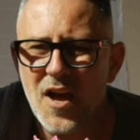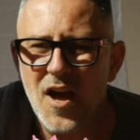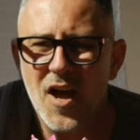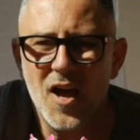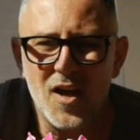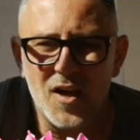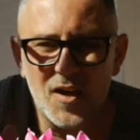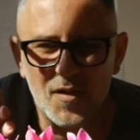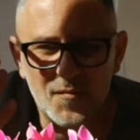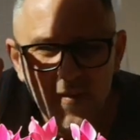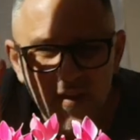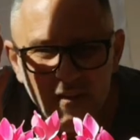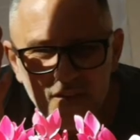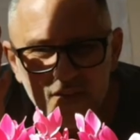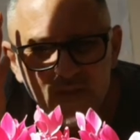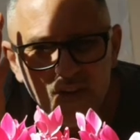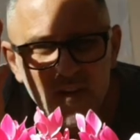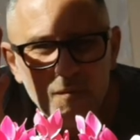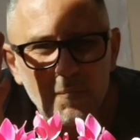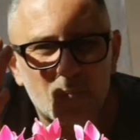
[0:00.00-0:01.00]
And it's
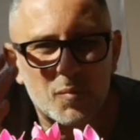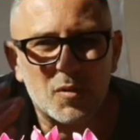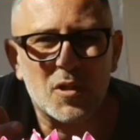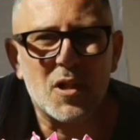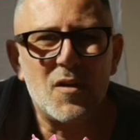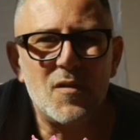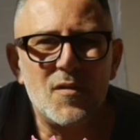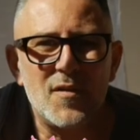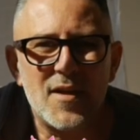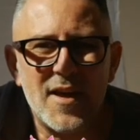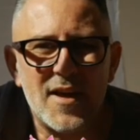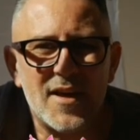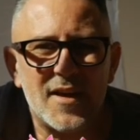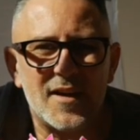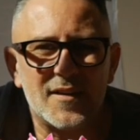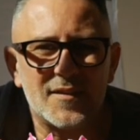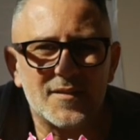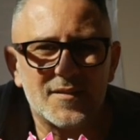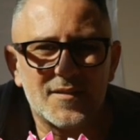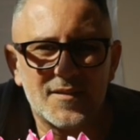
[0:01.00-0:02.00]
very blown
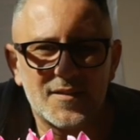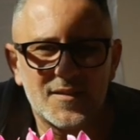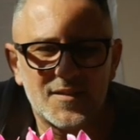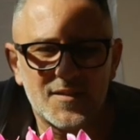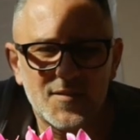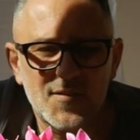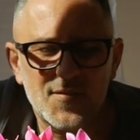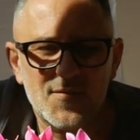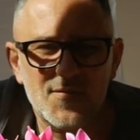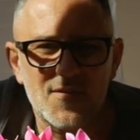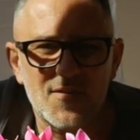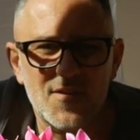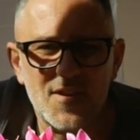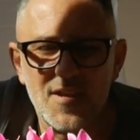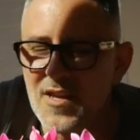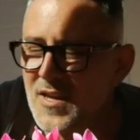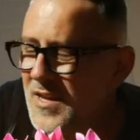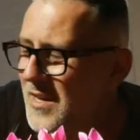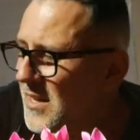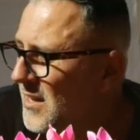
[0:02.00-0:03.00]
out through
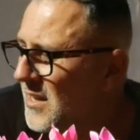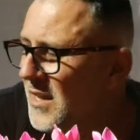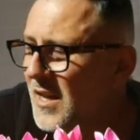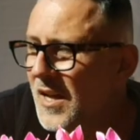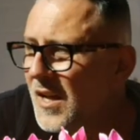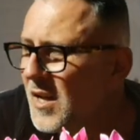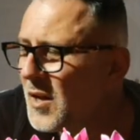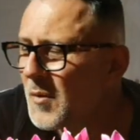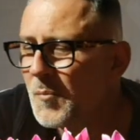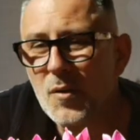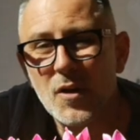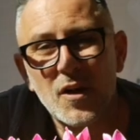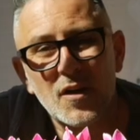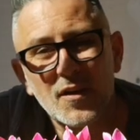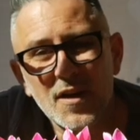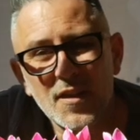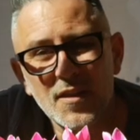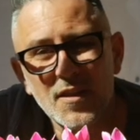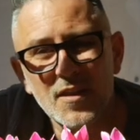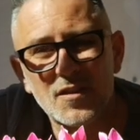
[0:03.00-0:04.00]
here. But I'll
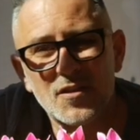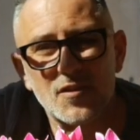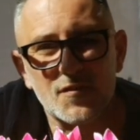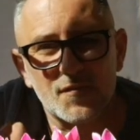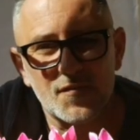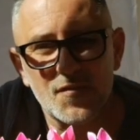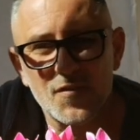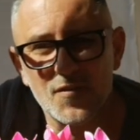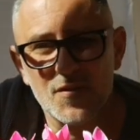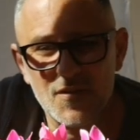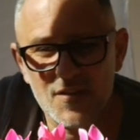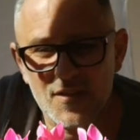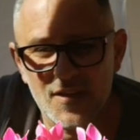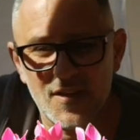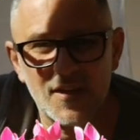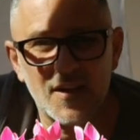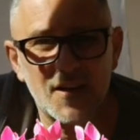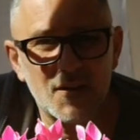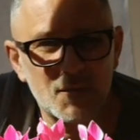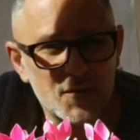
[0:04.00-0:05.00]
get the
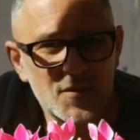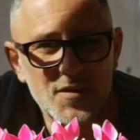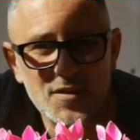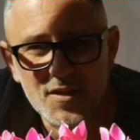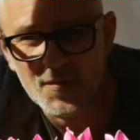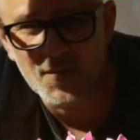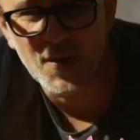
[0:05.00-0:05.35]
diffuser and we'll see